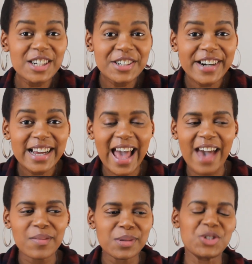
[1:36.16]
career. I
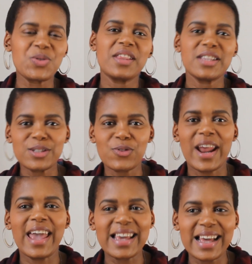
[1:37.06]
haven't been doing this for
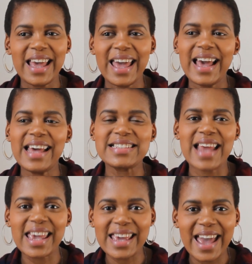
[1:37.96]
like a
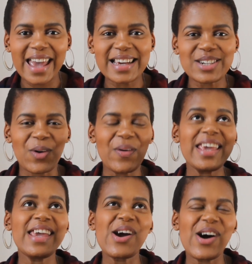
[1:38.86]
decade or
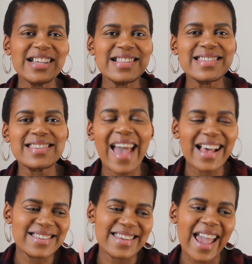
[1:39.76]
eons
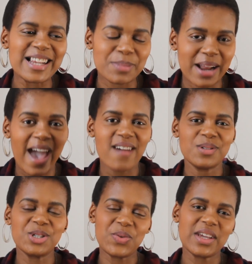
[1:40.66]
as yet, but I have
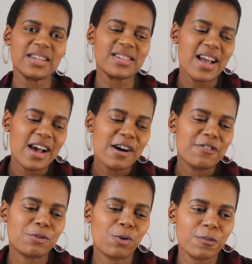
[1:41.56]
been doing it
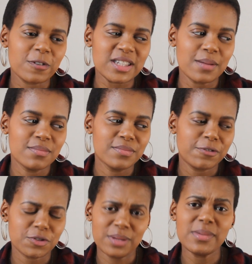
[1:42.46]
for some
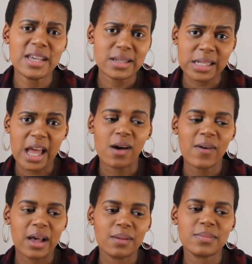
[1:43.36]
years
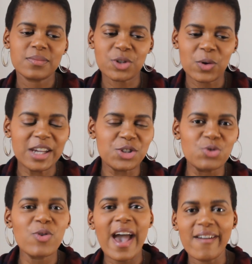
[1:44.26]
now, so I
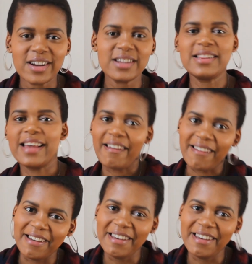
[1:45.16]
do have a little like